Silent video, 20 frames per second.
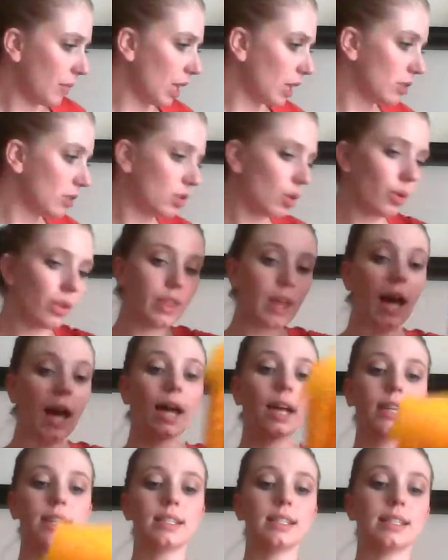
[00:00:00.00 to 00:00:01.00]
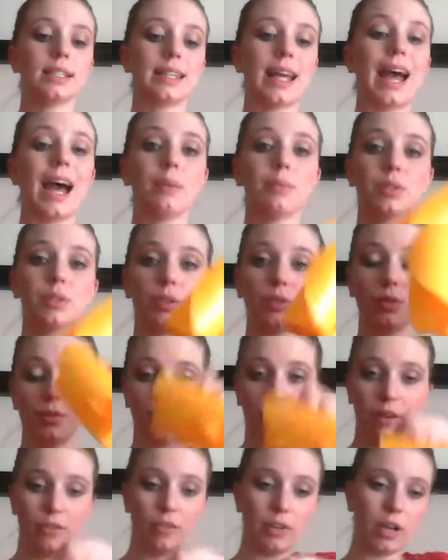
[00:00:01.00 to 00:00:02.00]
So that is his absolute
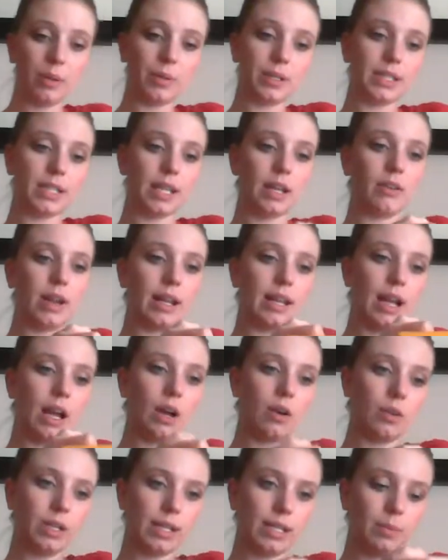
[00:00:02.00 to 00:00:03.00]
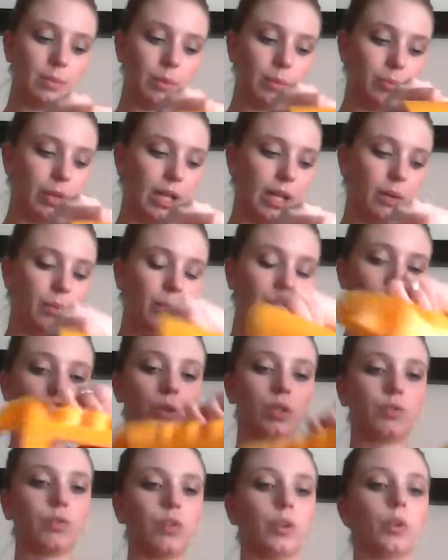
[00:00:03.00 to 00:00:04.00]
favorite, I would say, right now. He's been playing with
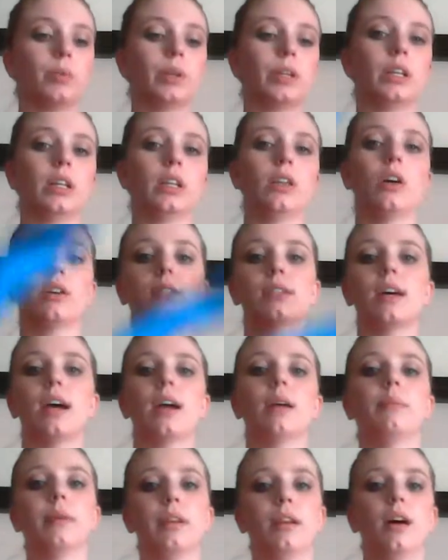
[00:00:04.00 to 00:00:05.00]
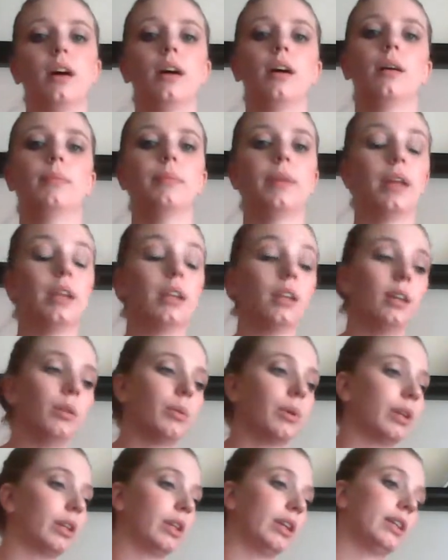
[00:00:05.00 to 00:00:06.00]
those for a really long time, and he
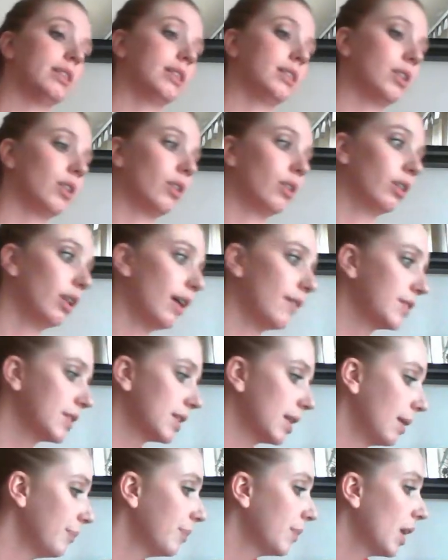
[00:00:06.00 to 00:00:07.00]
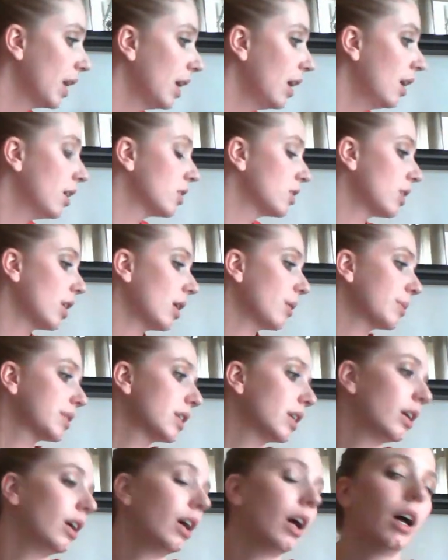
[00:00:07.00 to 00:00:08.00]
really still loves them. So that was
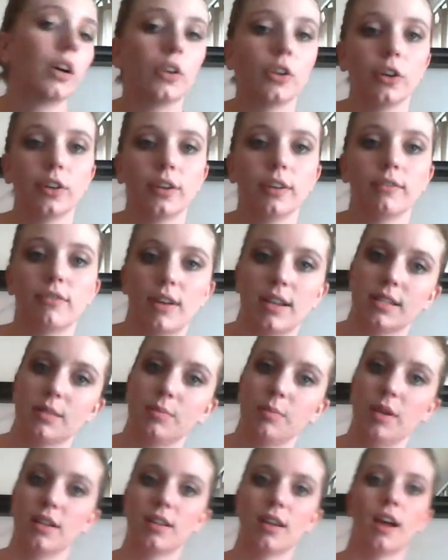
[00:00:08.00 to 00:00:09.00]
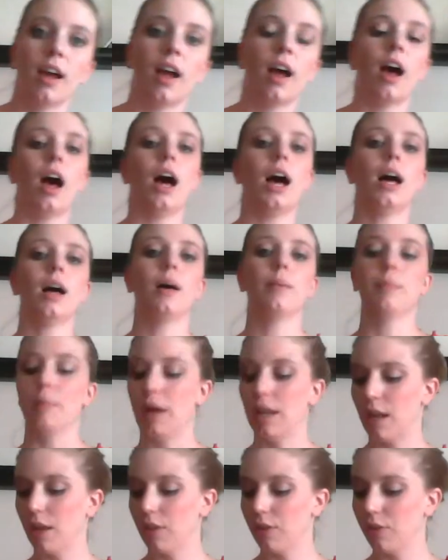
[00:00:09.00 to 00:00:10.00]
a good investment.
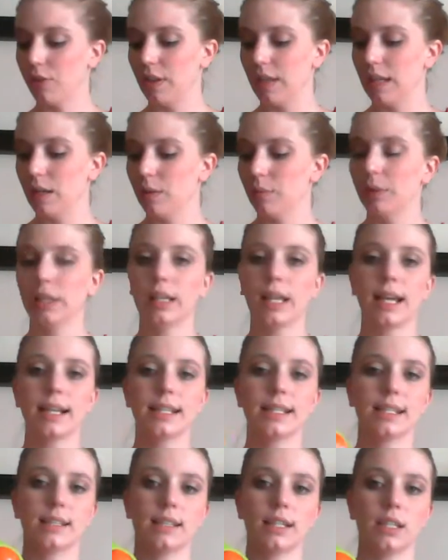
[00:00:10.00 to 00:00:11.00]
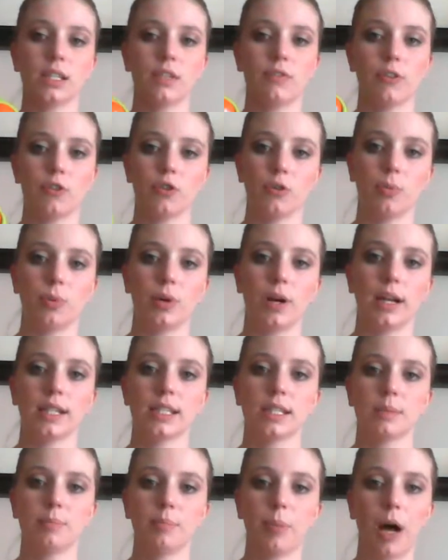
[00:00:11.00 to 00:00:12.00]
Another thing he really likes is this
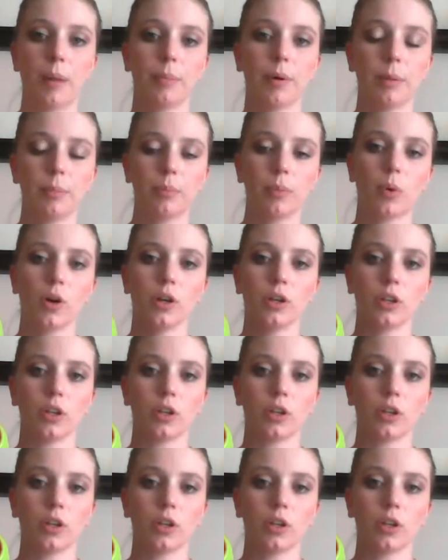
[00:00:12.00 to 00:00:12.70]
Fisher-Price pop-up board.